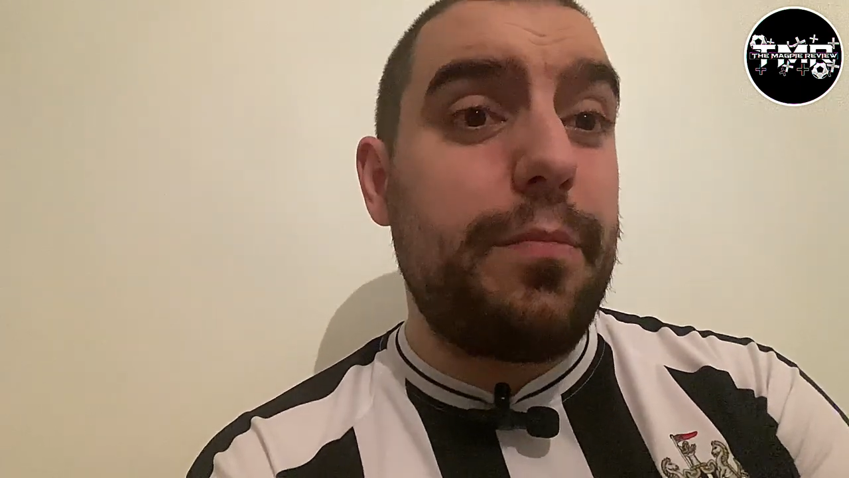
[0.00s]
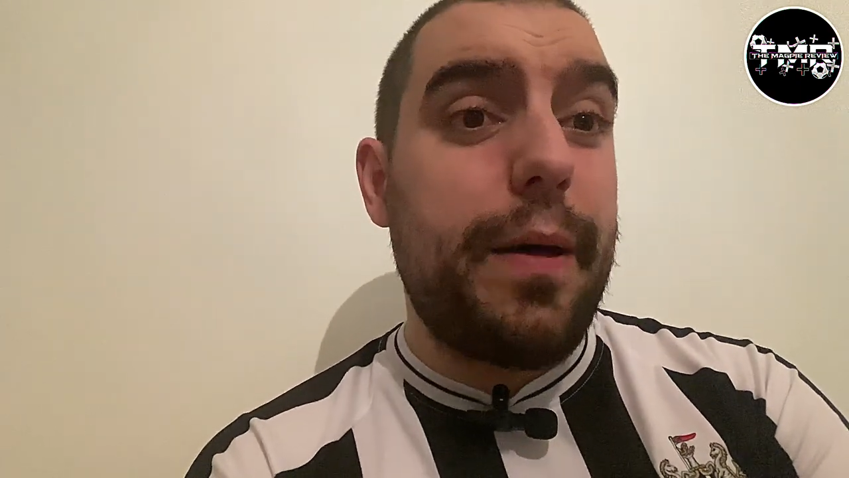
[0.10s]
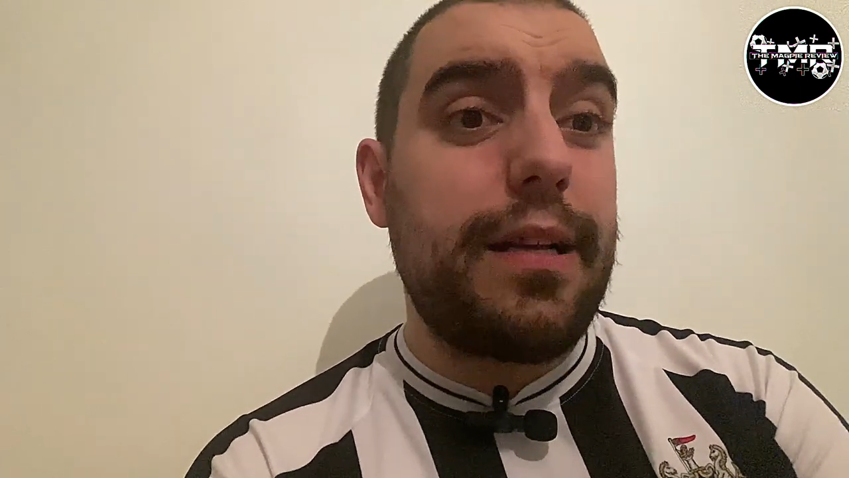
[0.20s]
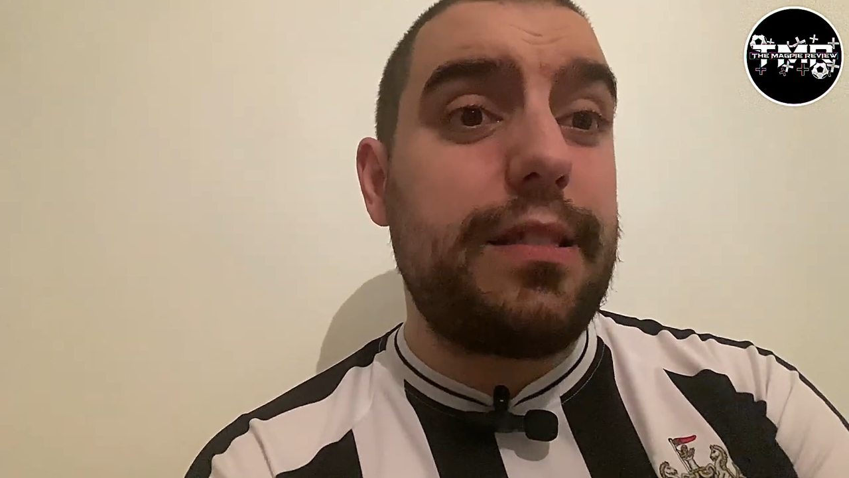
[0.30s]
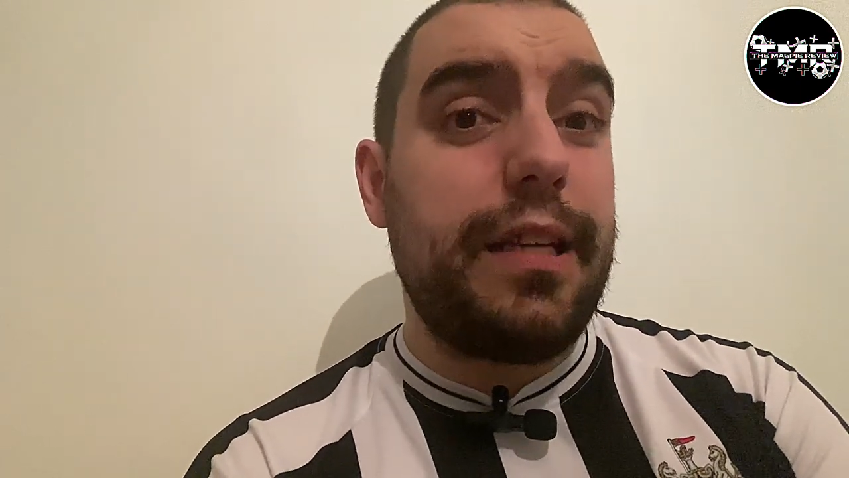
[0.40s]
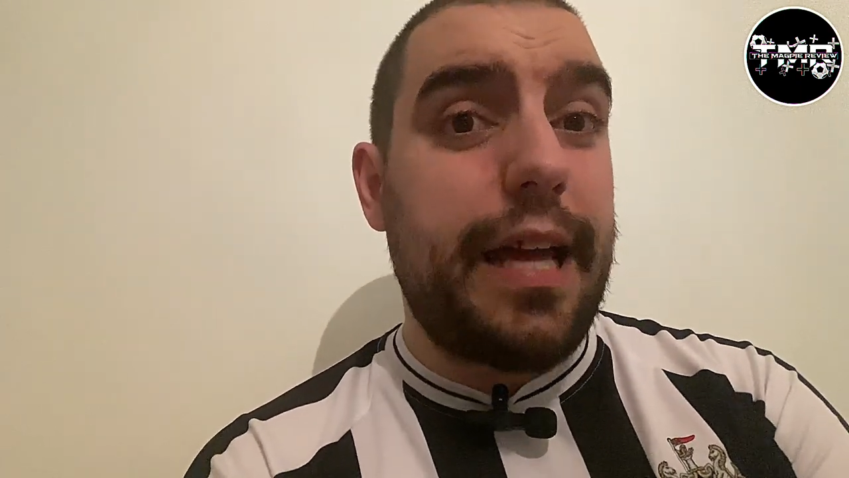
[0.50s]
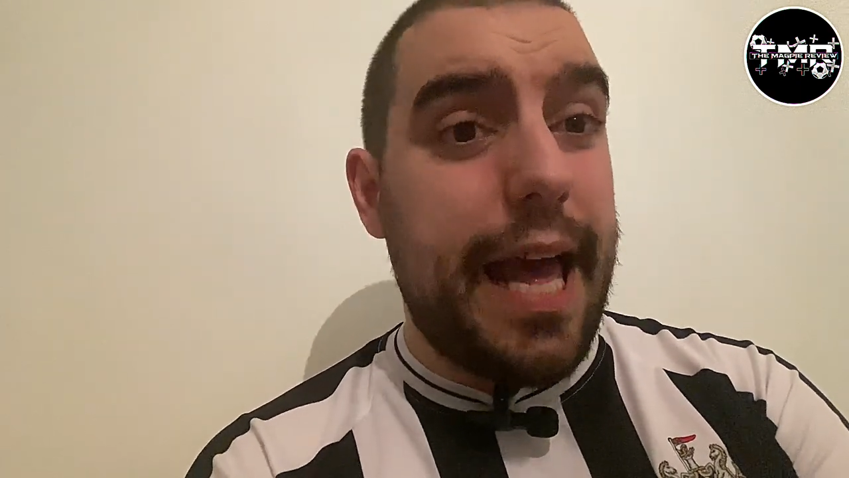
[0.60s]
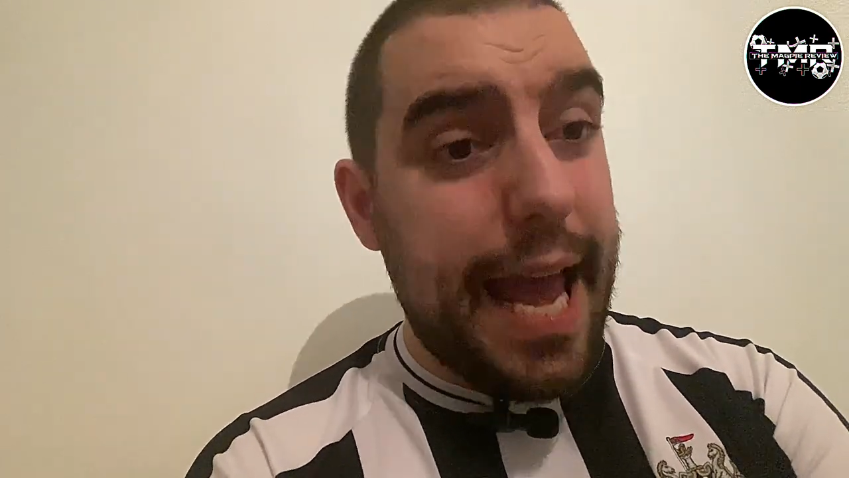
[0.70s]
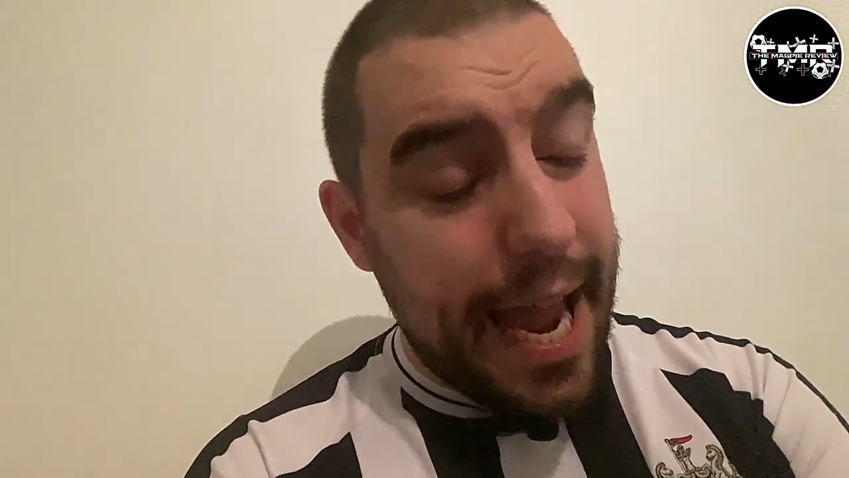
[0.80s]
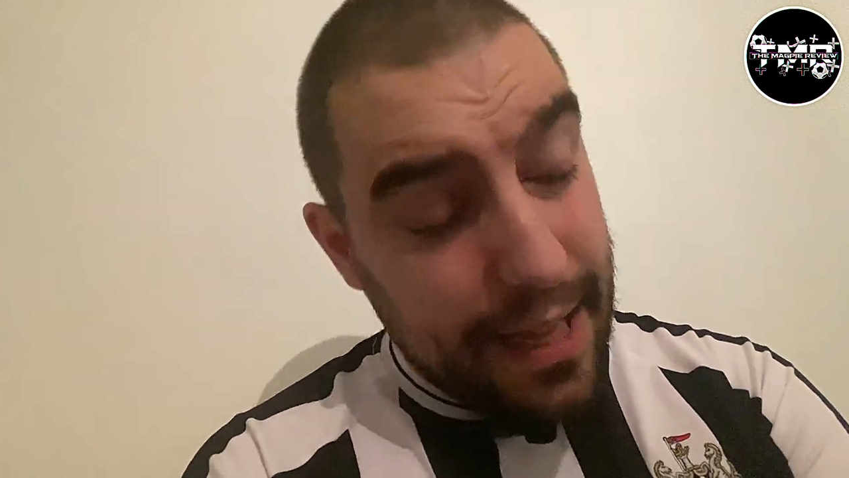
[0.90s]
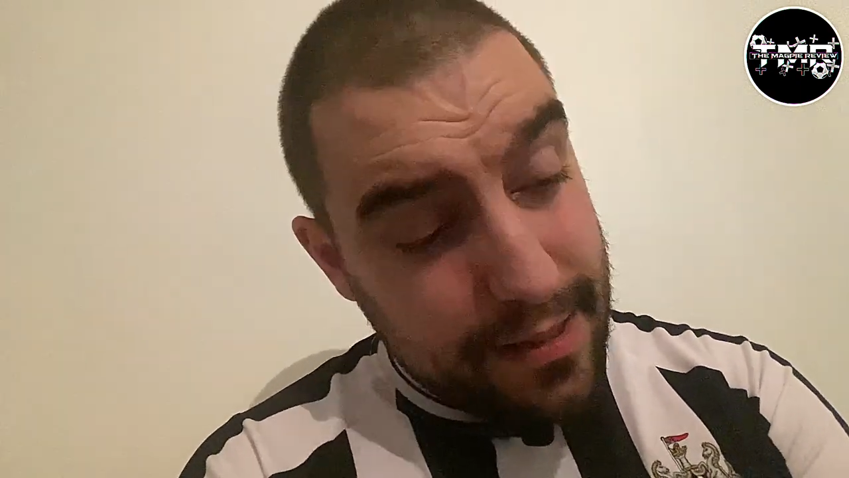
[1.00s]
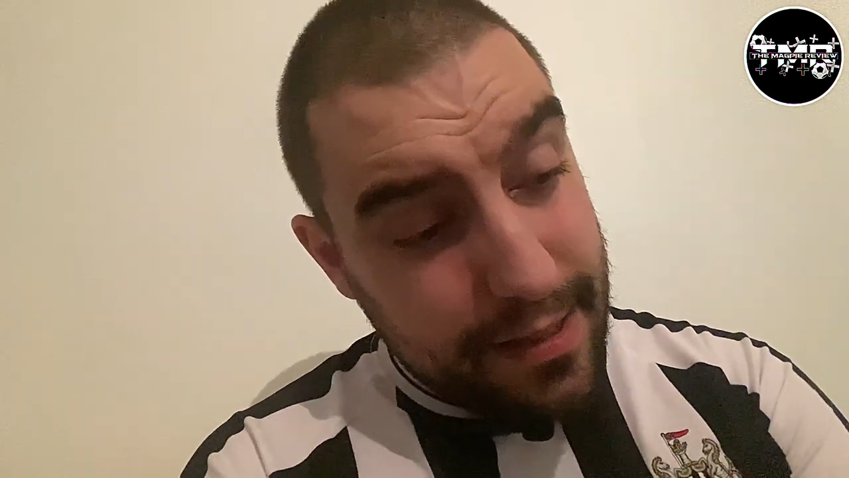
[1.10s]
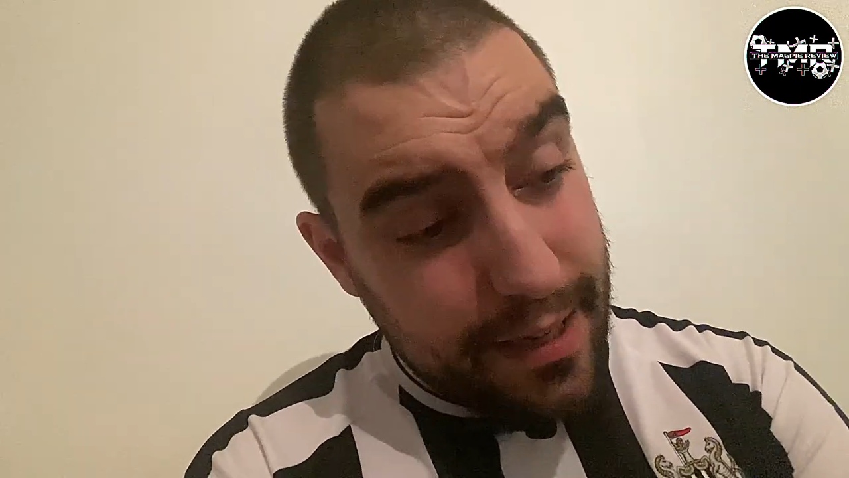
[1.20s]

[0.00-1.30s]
the back stick, heads